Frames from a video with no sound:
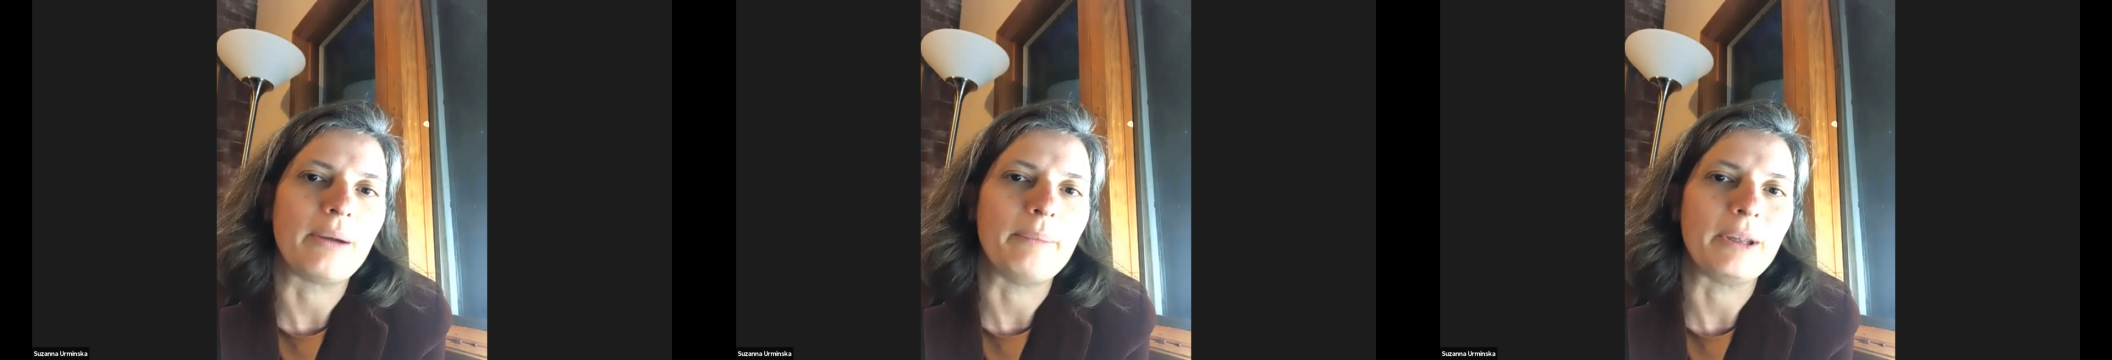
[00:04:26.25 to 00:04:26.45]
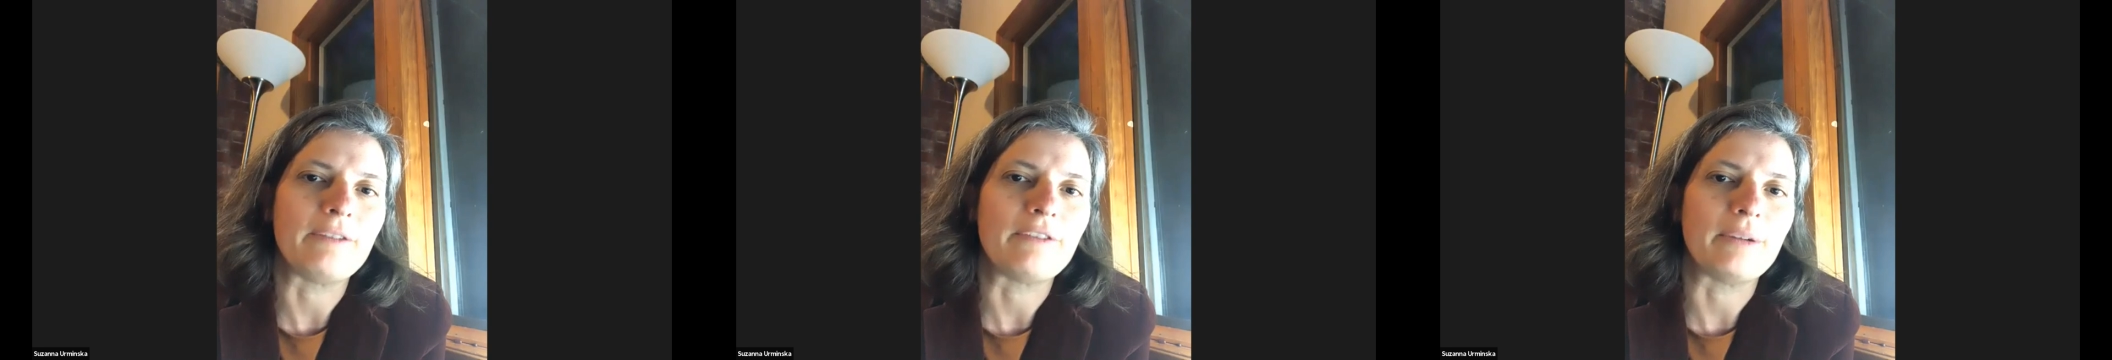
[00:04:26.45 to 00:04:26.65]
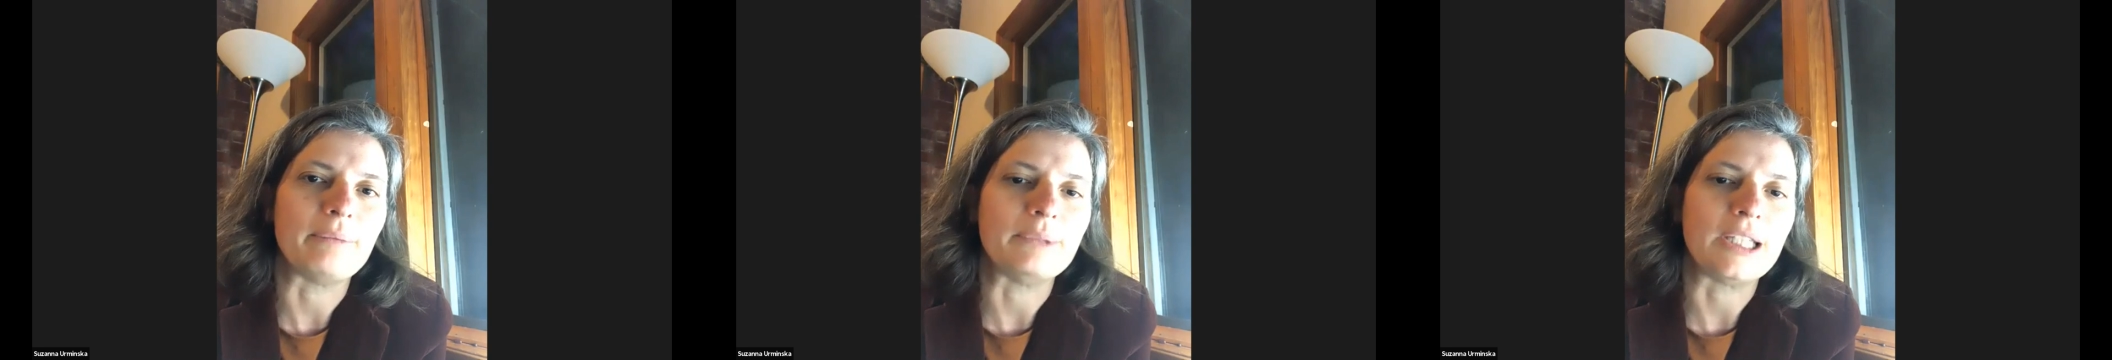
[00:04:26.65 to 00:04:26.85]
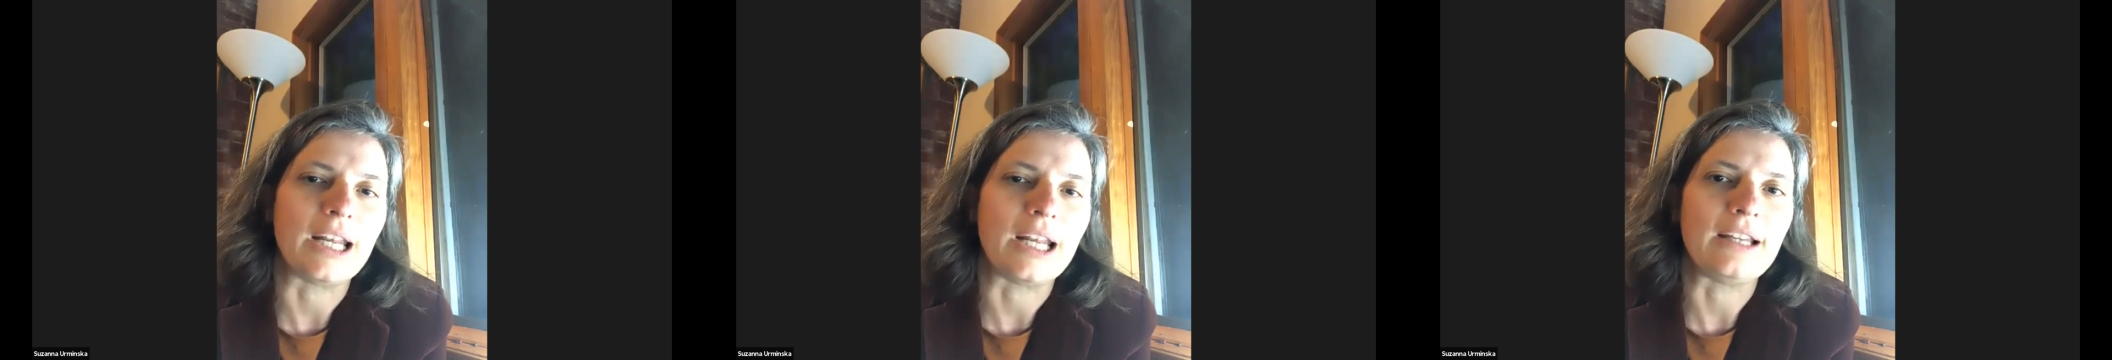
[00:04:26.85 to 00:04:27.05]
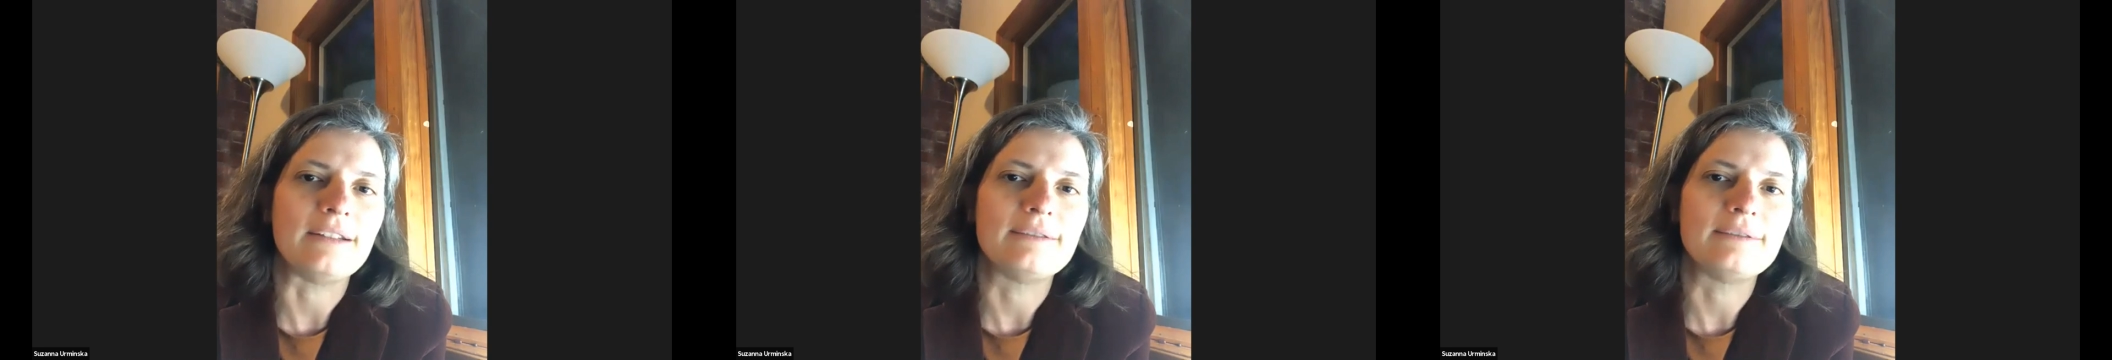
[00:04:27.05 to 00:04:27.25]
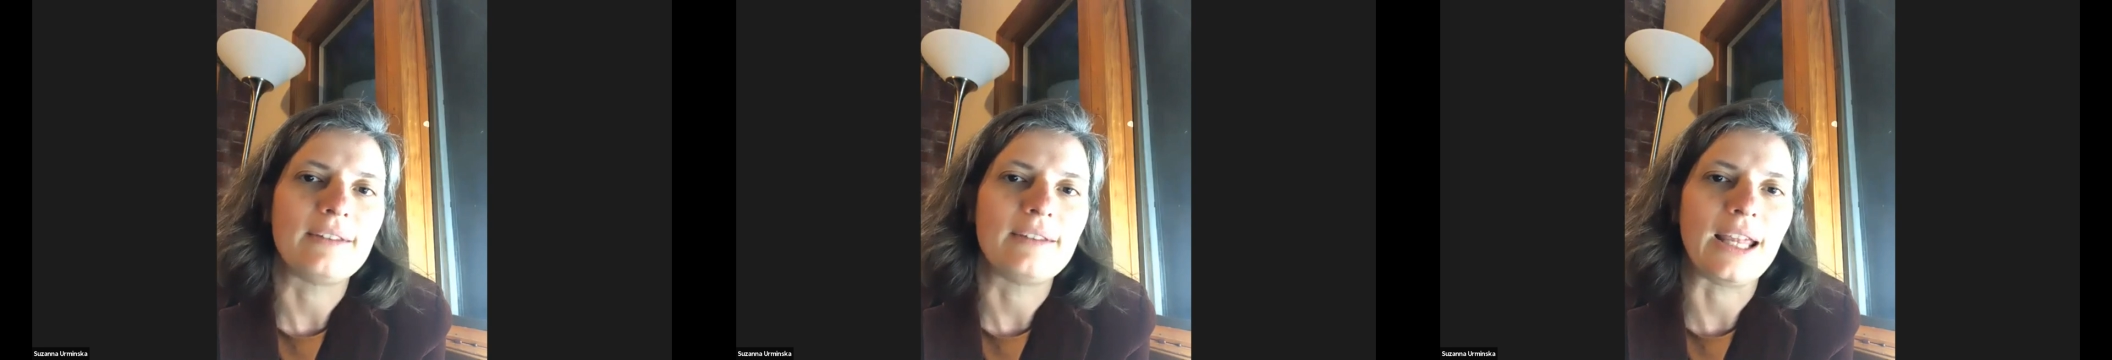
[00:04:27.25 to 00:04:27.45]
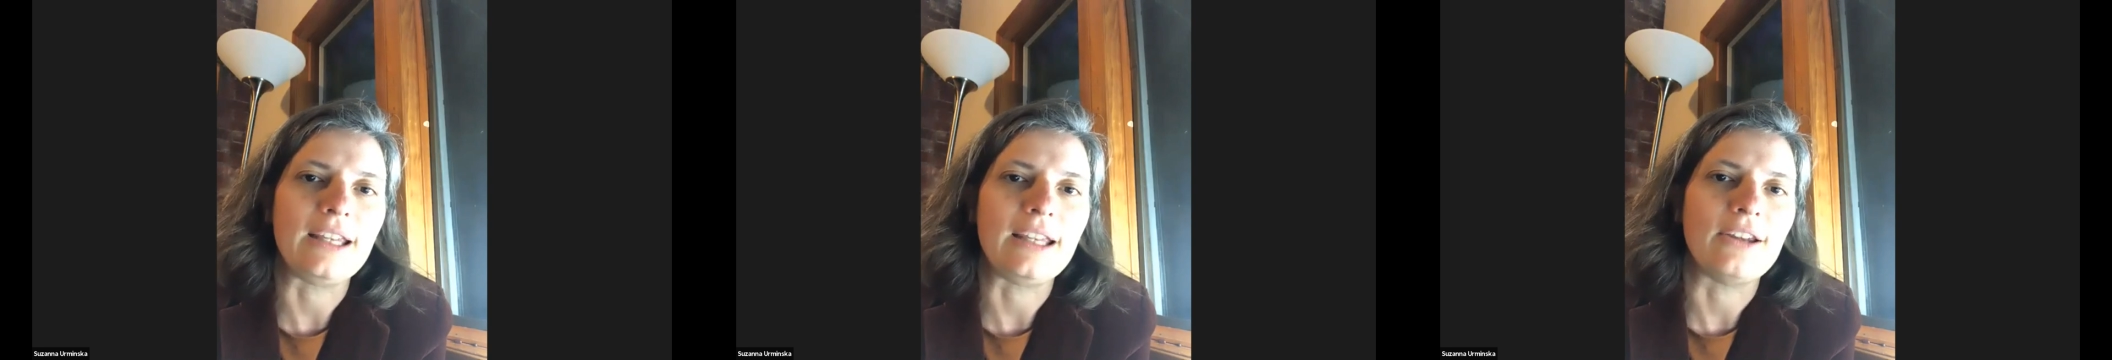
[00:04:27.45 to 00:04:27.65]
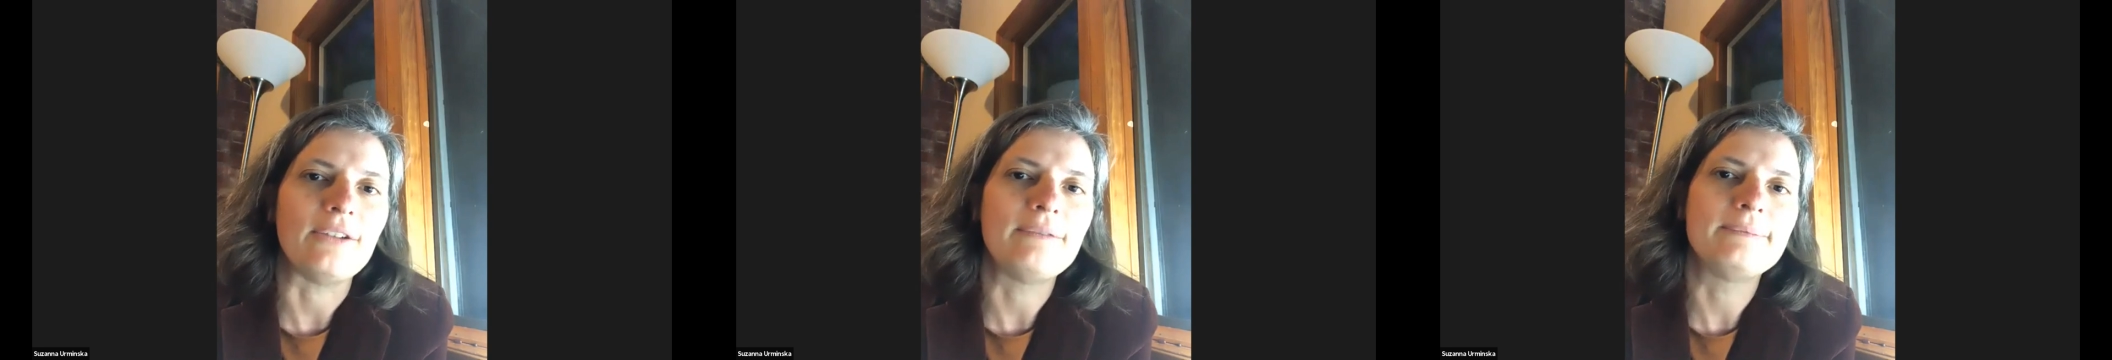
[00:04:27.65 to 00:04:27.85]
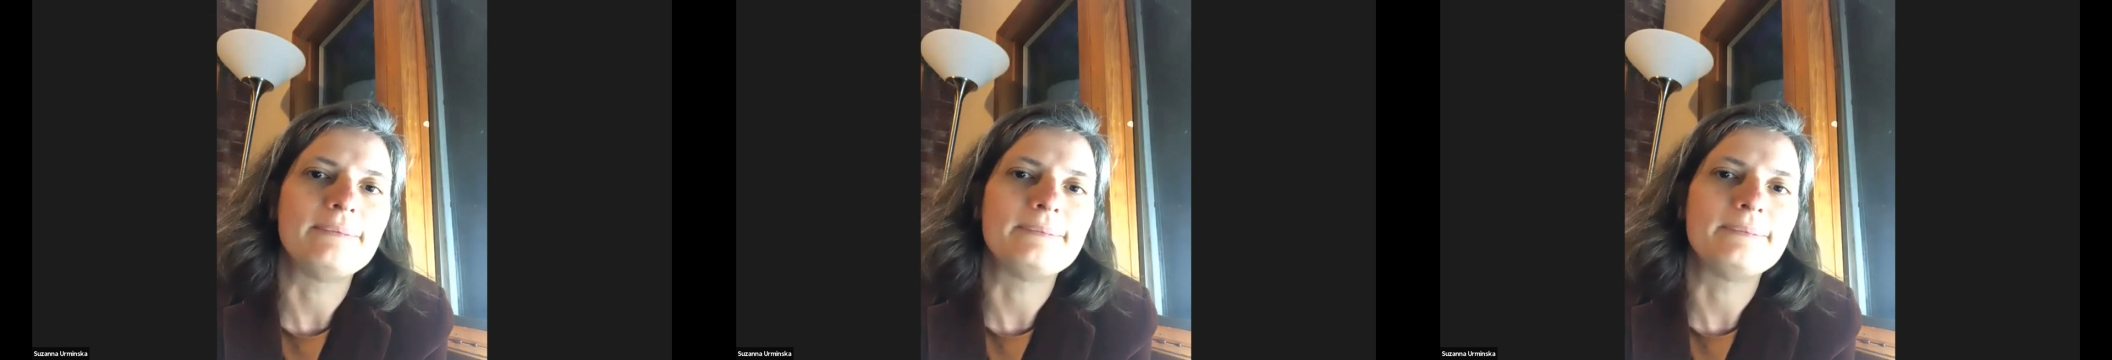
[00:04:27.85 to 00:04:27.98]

coming from tonight. Thank you.